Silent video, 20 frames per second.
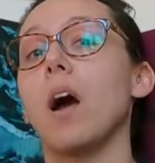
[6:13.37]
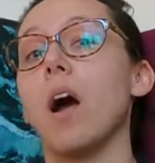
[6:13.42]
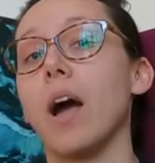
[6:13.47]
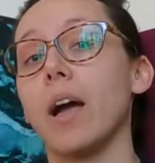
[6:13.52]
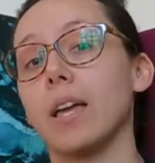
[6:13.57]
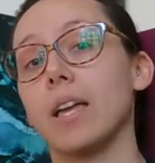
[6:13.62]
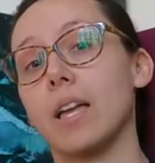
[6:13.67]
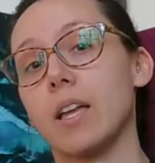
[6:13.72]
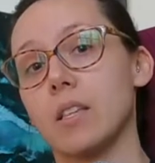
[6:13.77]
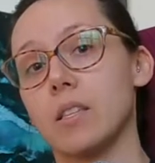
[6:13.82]

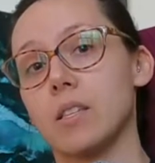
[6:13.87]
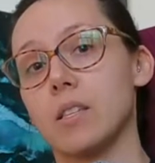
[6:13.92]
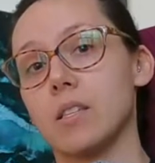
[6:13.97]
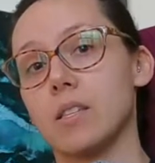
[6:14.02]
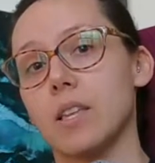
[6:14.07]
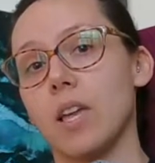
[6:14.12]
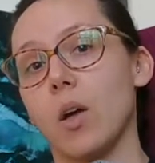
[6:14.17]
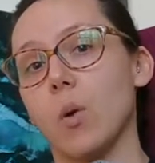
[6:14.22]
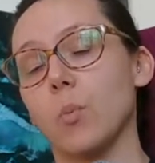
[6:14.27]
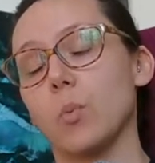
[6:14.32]
I get
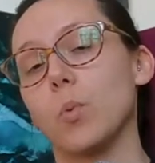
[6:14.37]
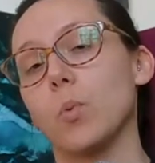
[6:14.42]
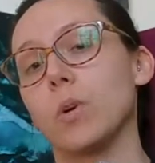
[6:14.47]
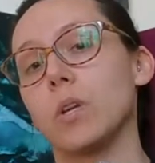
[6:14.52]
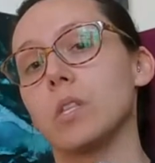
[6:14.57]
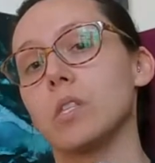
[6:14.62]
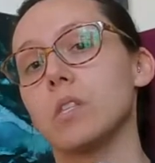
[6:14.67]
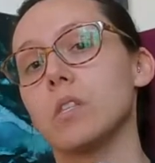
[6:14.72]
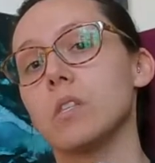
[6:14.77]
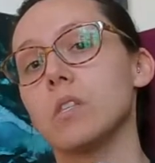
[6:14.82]
discount
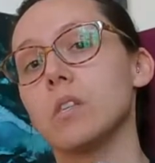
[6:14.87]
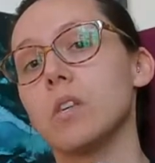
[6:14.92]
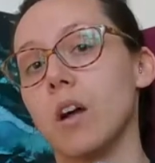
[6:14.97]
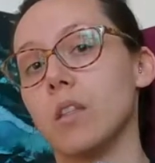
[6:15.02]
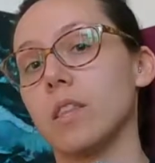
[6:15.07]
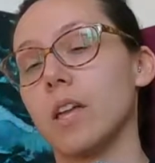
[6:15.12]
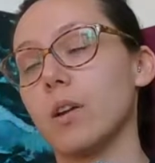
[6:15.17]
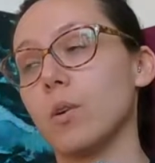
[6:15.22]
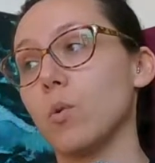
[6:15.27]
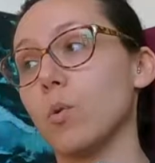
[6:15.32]
points
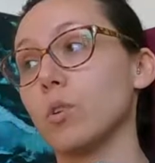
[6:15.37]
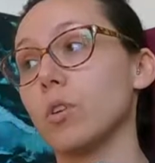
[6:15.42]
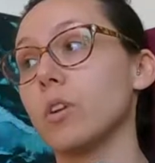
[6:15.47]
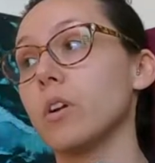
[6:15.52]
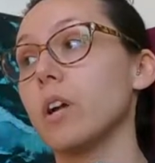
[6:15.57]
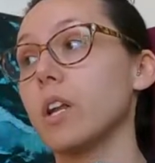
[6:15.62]
on that order.